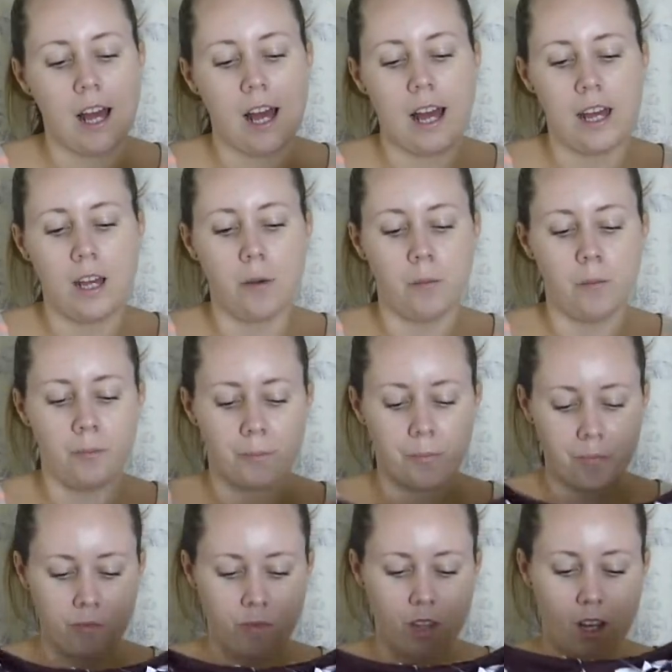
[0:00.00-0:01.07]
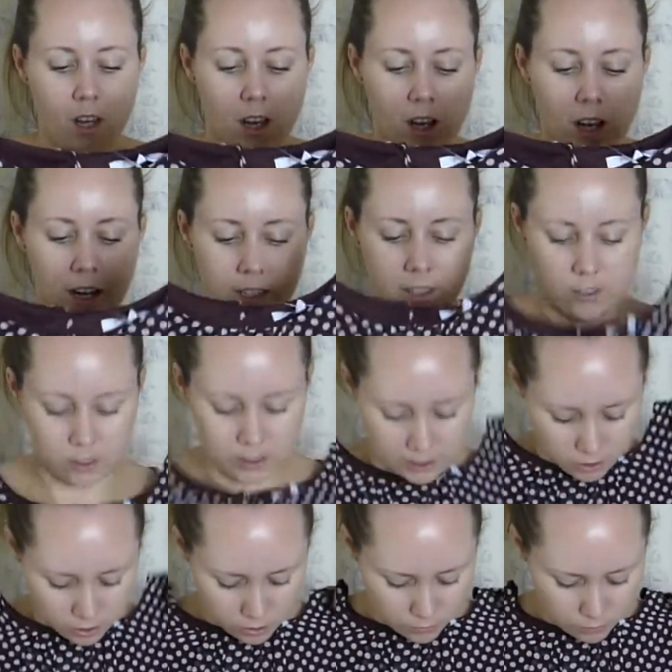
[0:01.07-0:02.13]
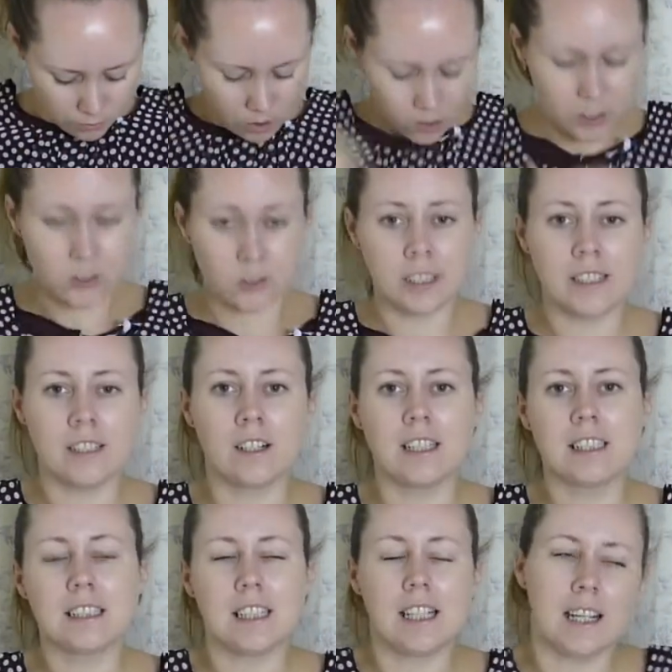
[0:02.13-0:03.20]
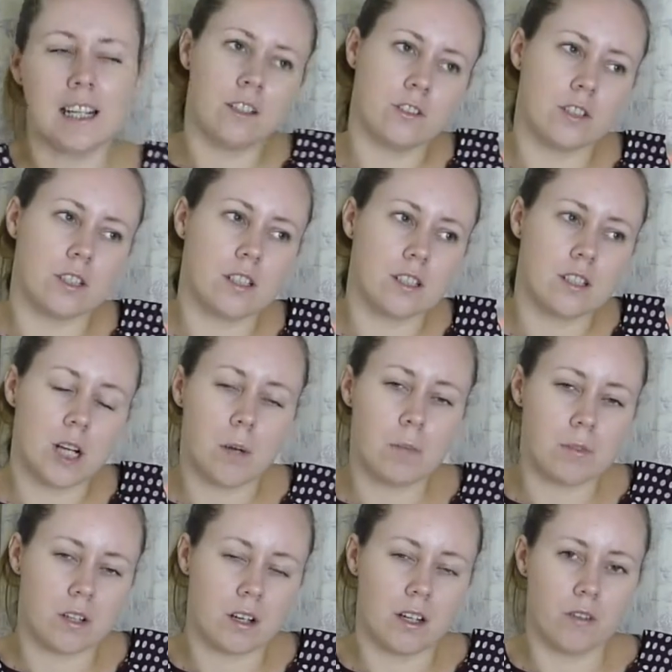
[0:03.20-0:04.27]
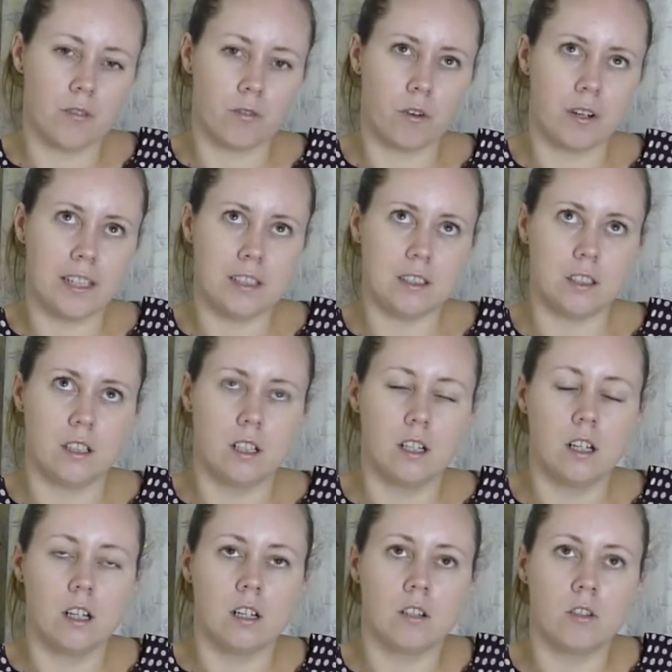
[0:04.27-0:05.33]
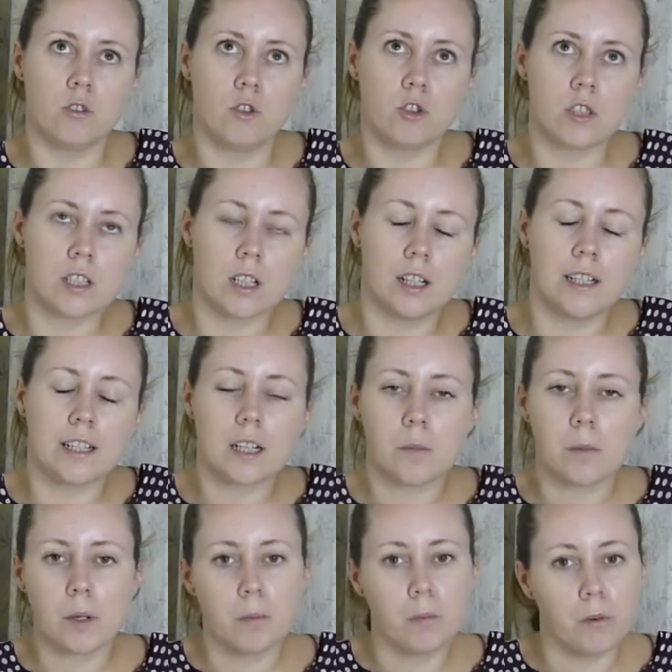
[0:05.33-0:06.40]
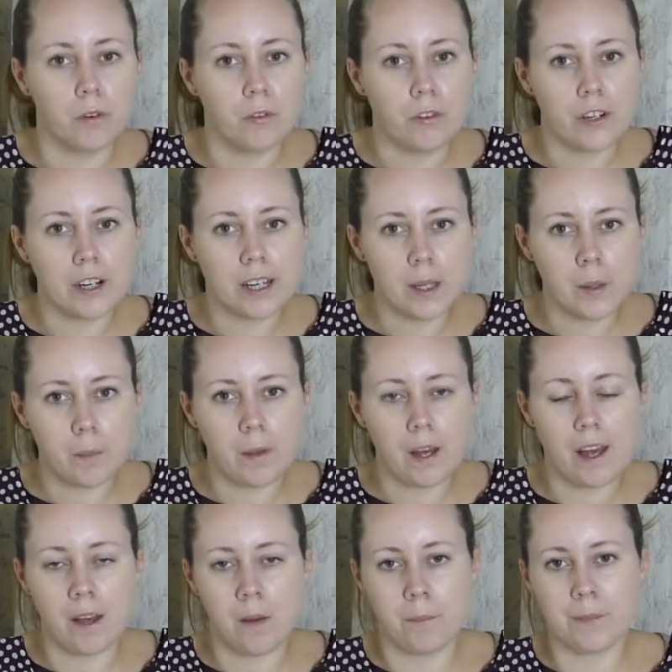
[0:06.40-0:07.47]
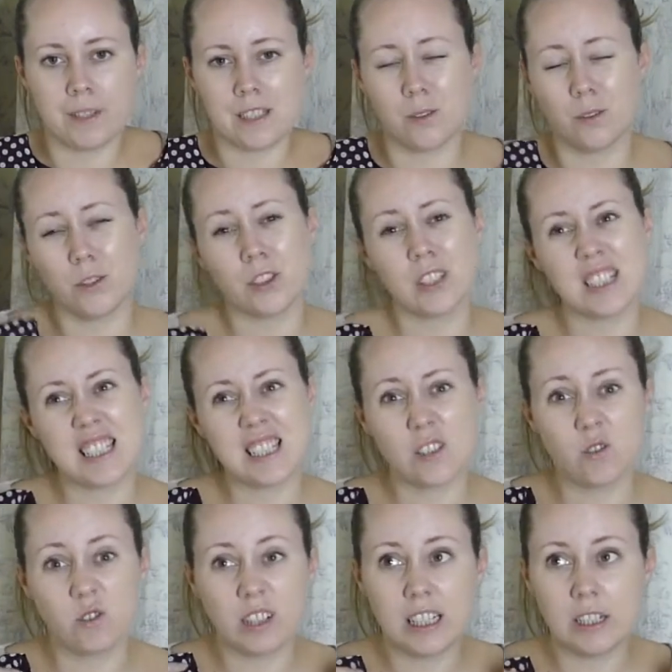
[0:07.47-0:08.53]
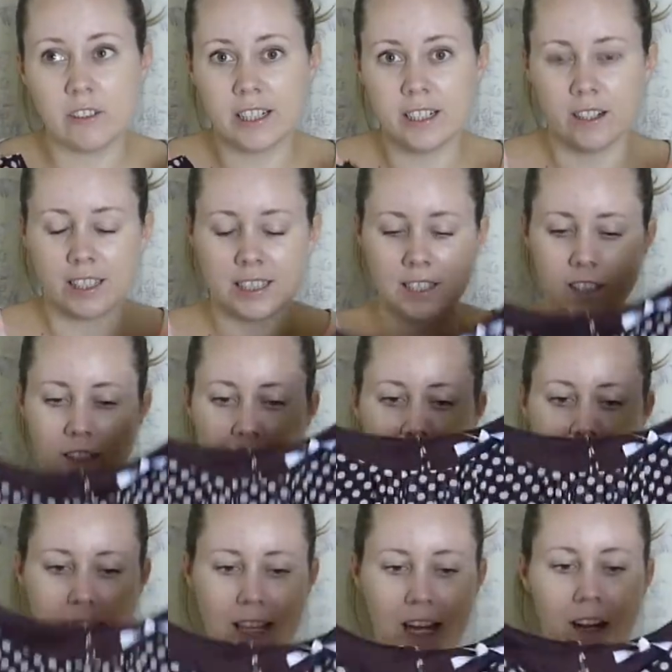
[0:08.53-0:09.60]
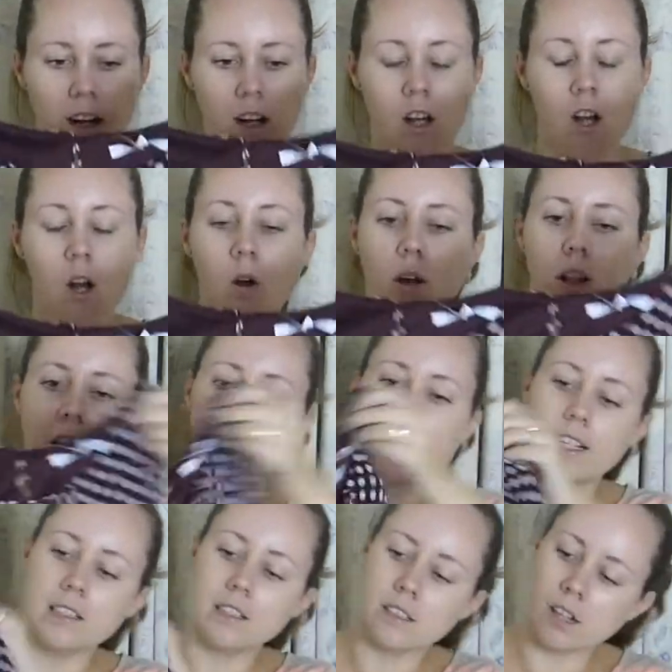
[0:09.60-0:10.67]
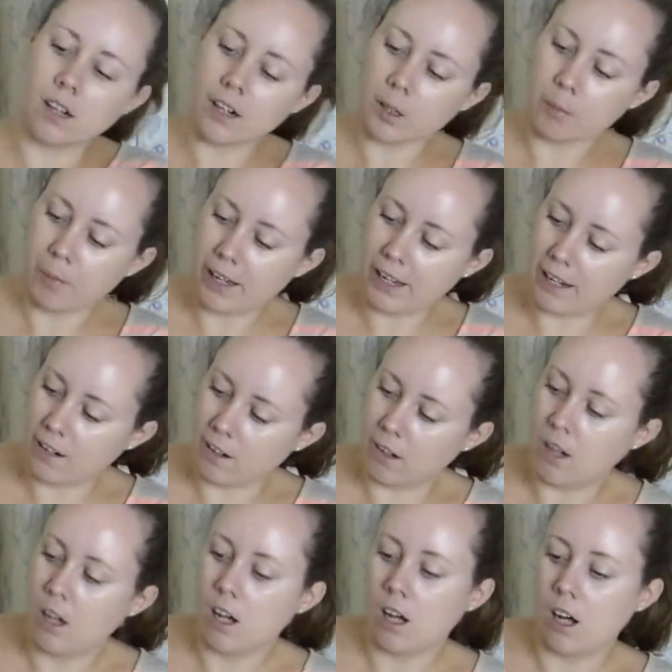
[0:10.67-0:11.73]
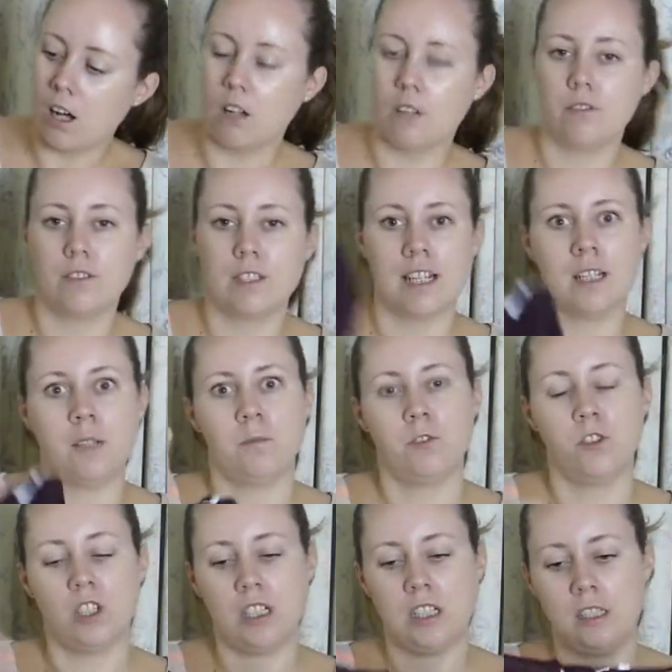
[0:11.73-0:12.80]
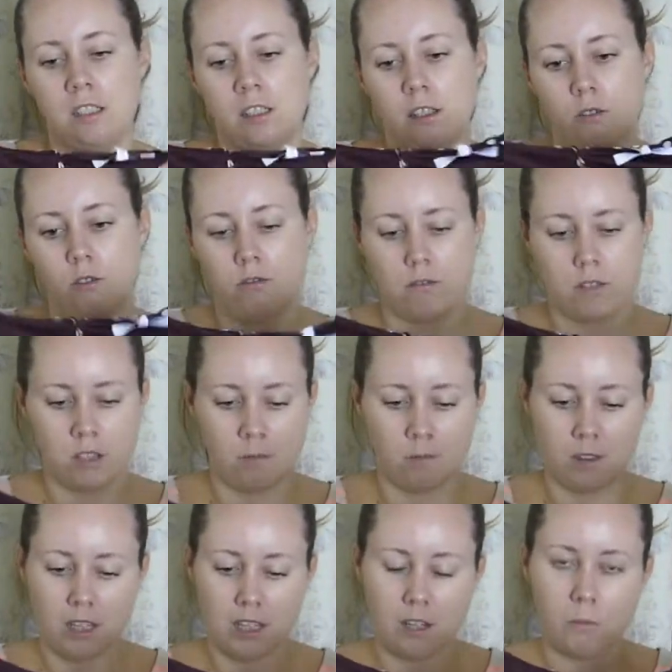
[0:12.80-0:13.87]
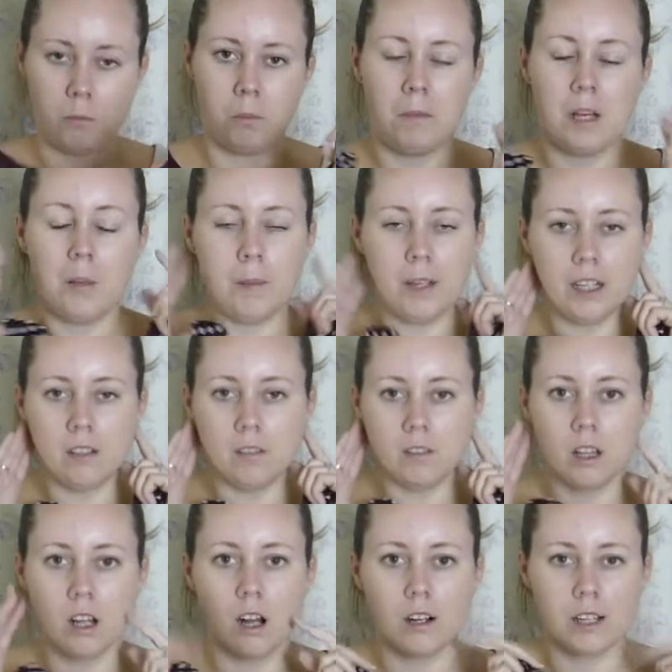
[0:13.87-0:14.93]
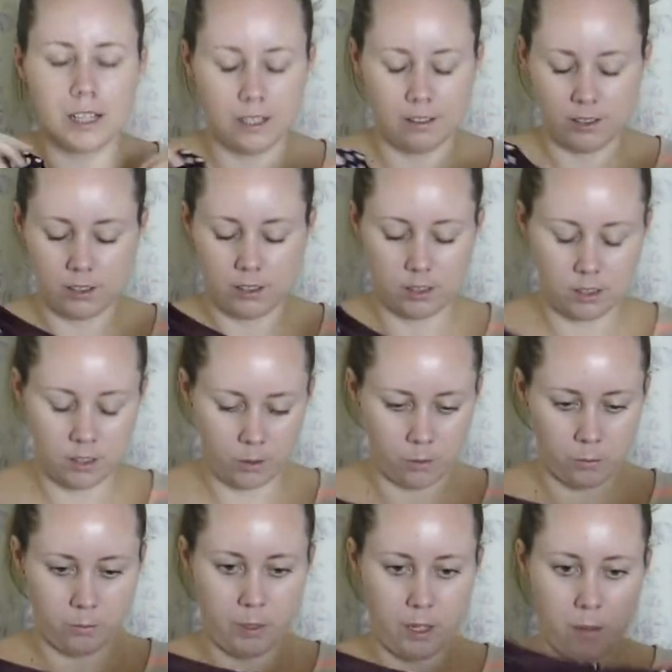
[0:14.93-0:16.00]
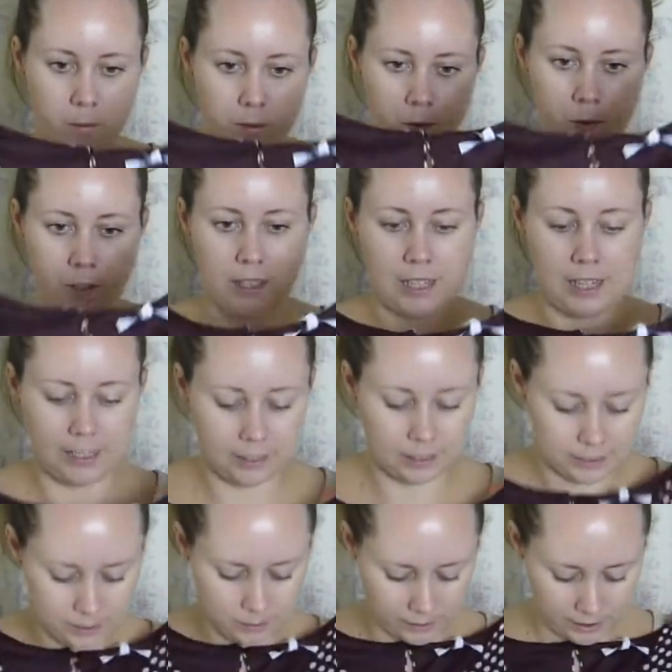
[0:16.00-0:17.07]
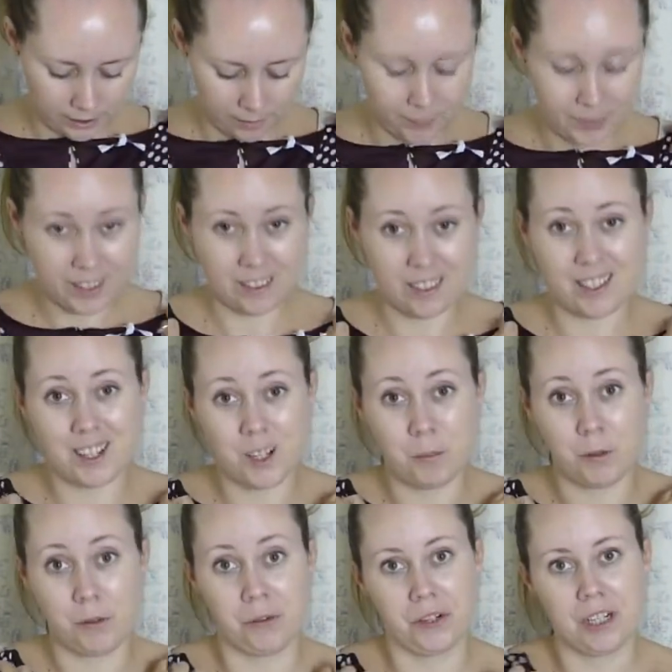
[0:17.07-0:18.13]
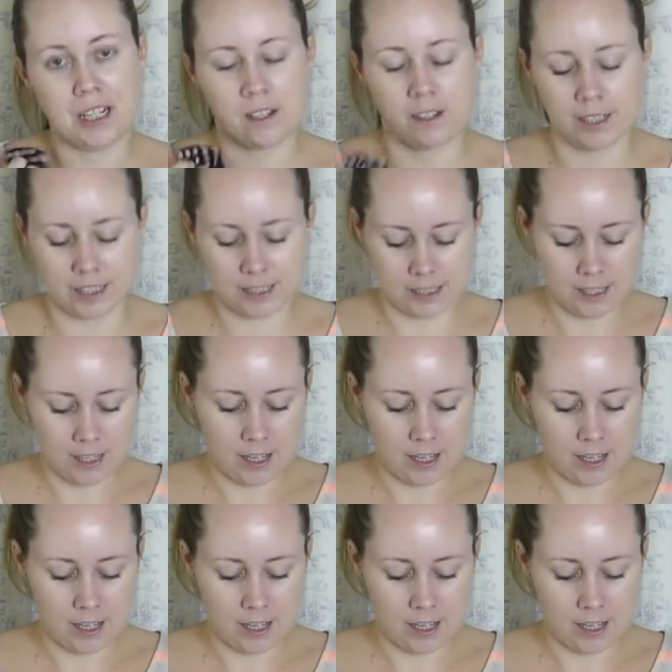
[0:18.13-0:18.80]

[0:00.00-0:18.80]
And it just falls really nicely, just stops kind of right just a little bit above your hip, so it just sits really, really nice. And I think that I like a dark pair of denim jeans or something, maybe long earrings, since I won't be able to wear a necklace with that. I think it'd be really nice.